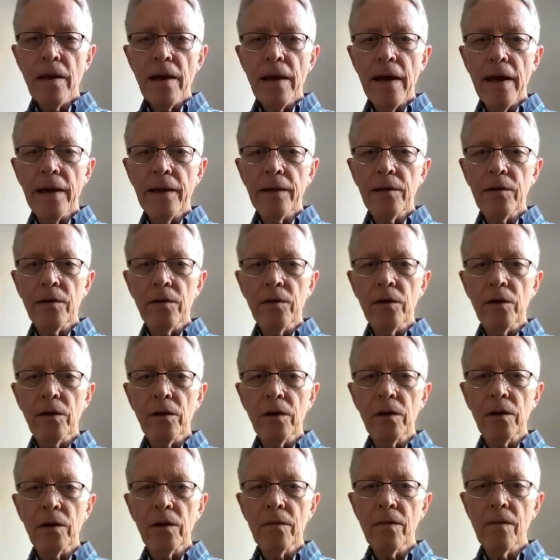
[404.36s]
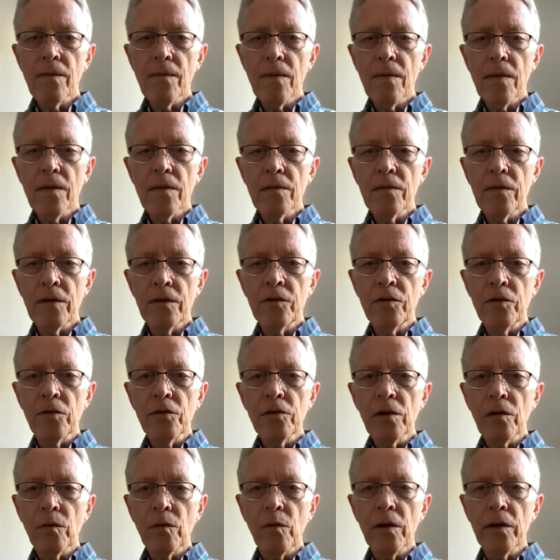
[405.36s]
and the
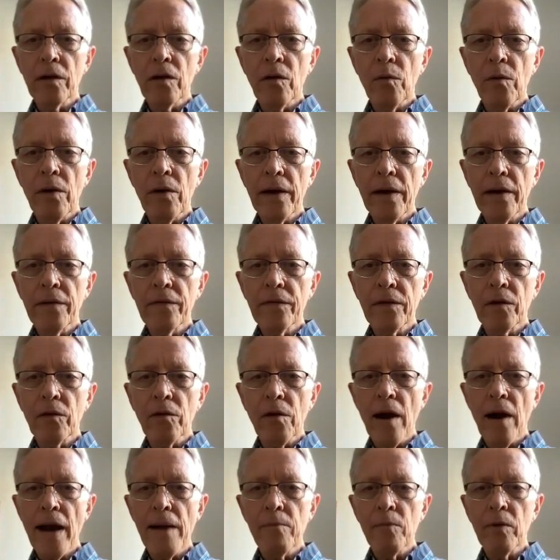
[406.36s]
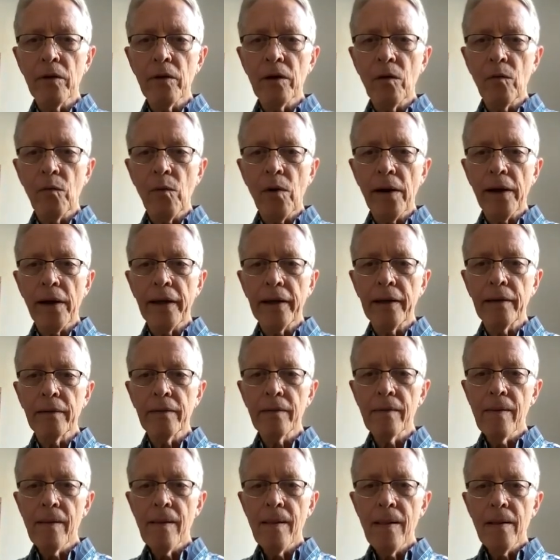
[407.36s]
dirt went away, the grime went away,
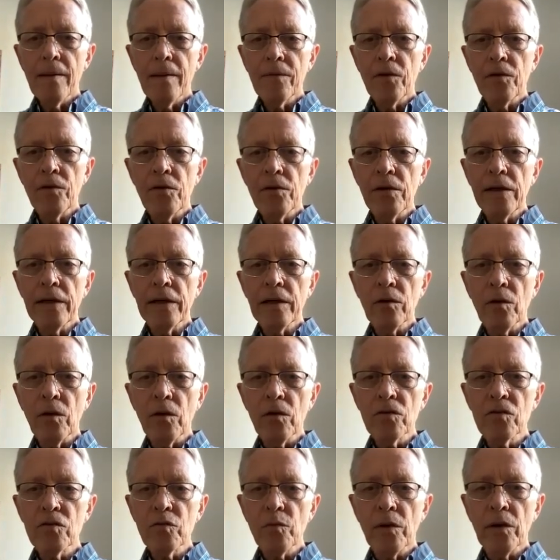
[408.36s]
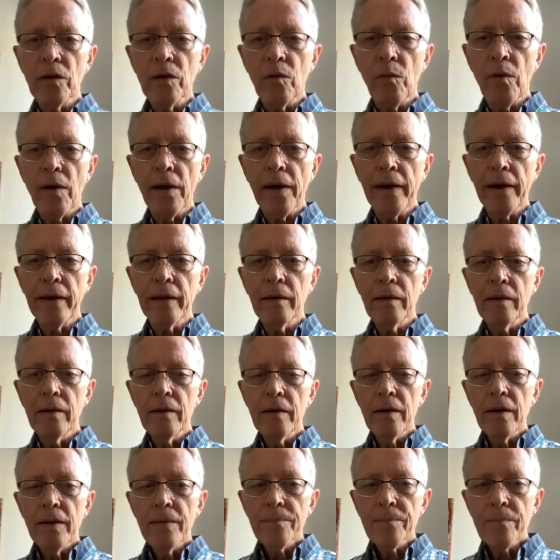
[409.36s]
the dirty clothes went away,
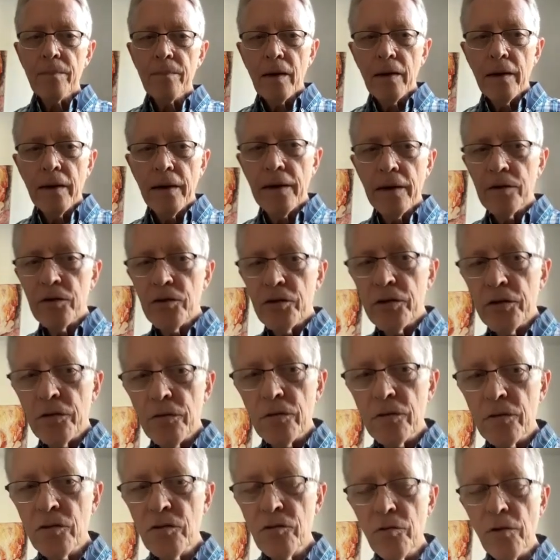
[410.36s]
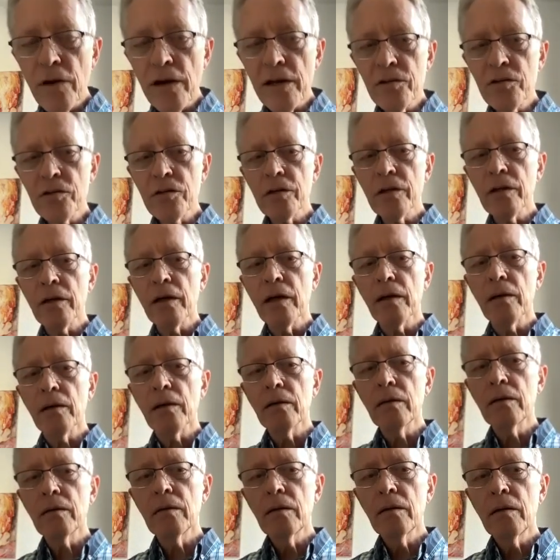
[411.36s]
and she was dressed in a
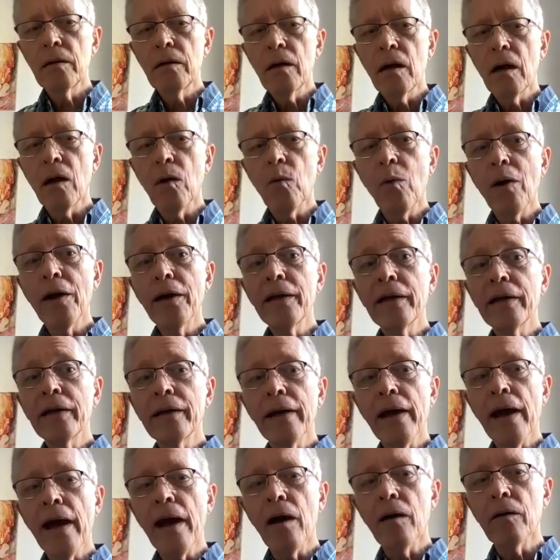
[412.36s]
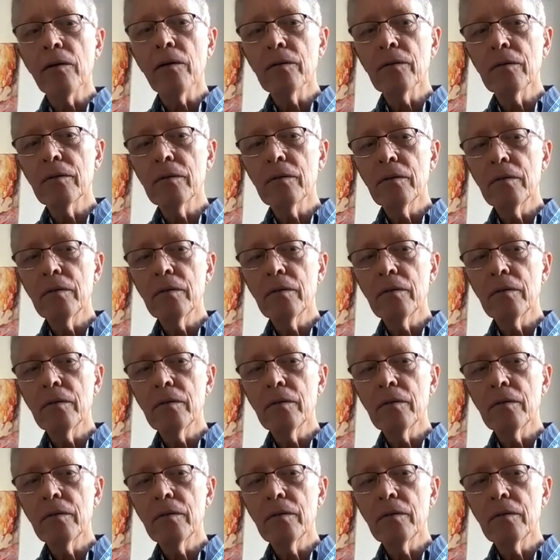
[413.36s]
wedding gown,